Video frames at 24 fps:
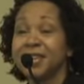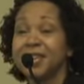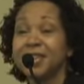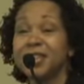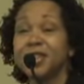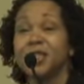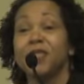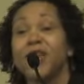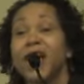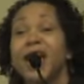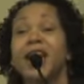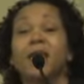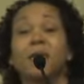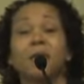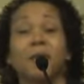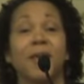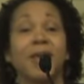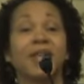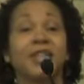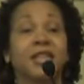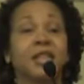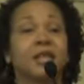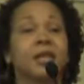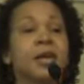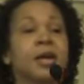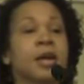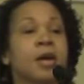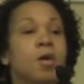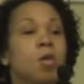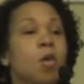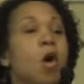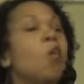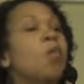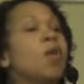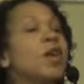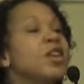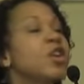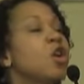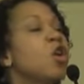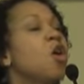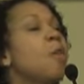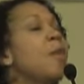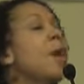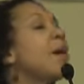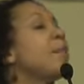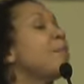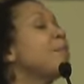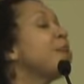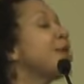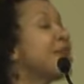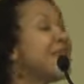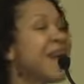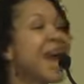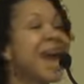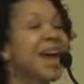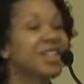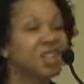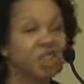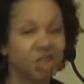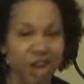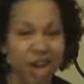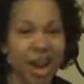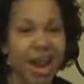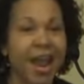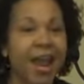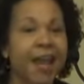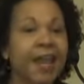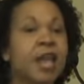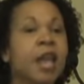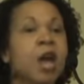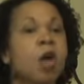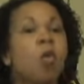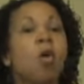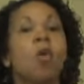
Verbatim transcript: development, what we know about Piaget,